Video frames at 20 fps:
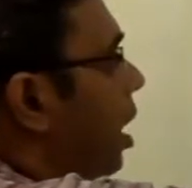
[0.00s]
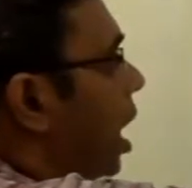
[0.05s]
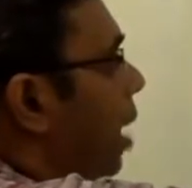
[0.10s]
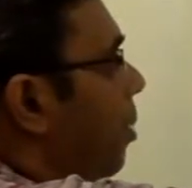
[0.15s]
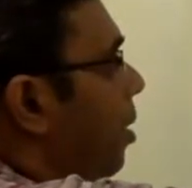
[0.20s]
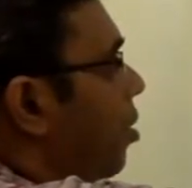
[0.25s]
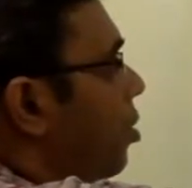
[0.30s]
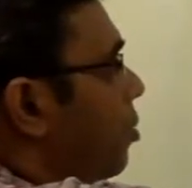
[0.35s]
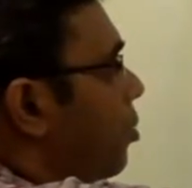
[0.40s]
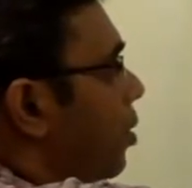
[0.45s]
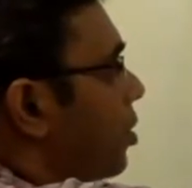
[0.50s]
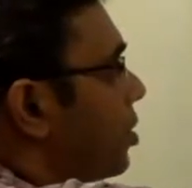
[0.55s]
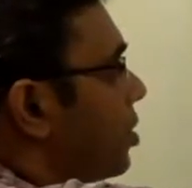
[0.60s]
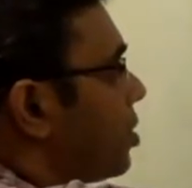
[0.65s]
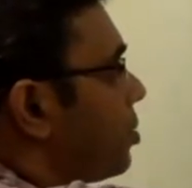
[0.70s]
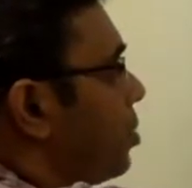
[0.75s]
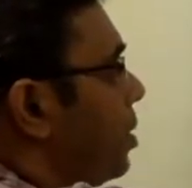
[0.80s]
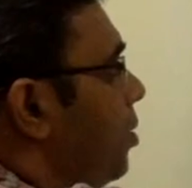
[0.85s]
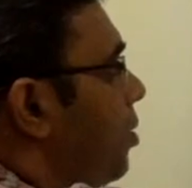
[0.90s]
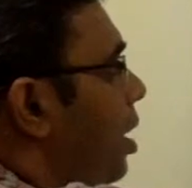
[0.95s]
about
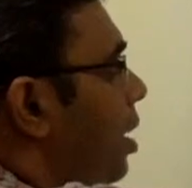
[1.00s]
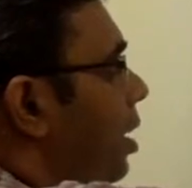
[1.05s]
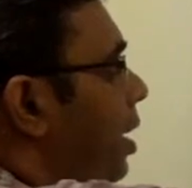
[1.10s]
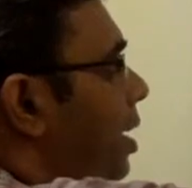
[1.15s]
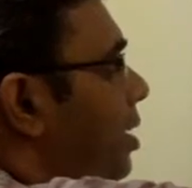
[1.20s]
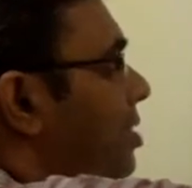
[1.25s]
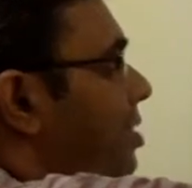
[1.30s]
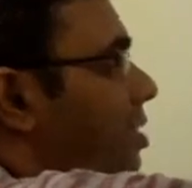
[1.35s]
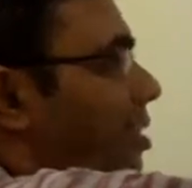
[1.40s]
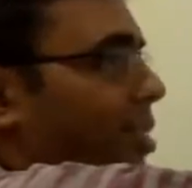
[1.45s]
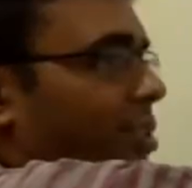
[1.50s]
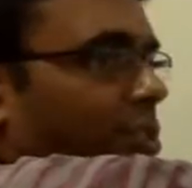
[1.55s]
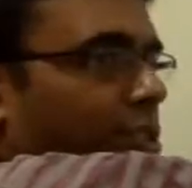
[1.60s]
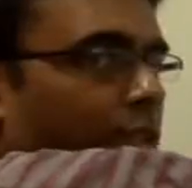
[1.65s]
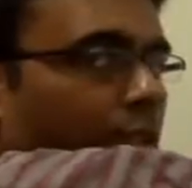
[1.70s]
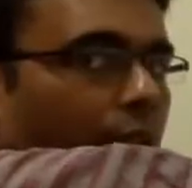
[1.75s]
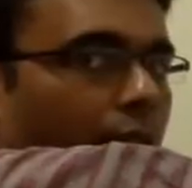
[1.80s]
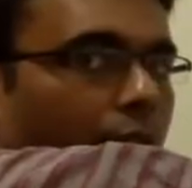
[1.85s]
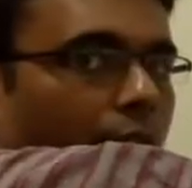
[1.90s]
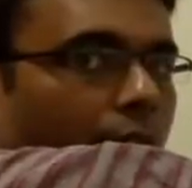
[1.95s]
process P1 is this
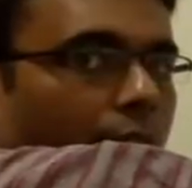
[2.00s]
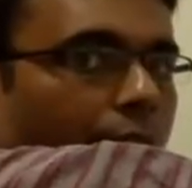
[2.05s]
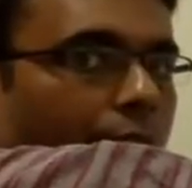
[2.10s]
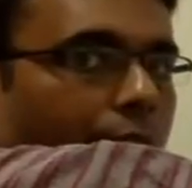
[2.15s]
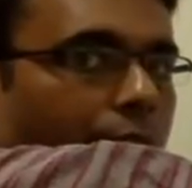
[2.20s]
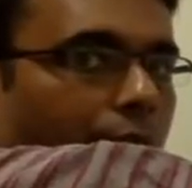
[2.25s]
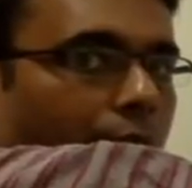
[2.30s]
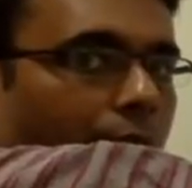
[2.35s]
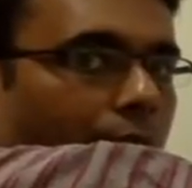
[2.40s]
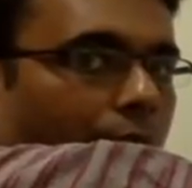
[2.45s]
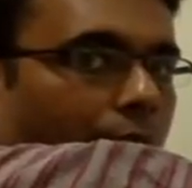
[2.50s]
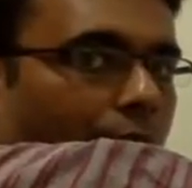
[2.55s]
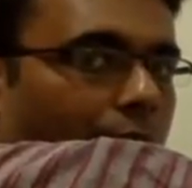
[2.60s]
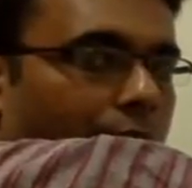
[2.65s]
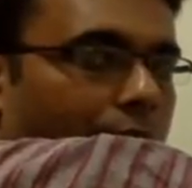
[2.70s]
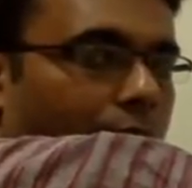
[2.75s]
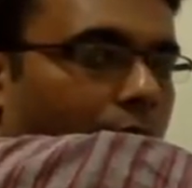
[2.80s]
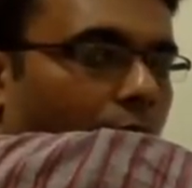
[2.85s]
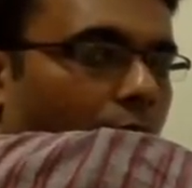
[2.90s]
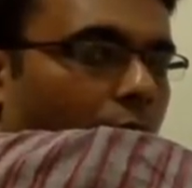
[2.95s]
range of
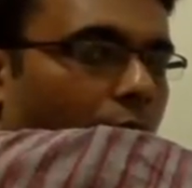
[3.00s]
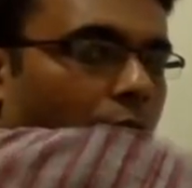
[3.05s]
address.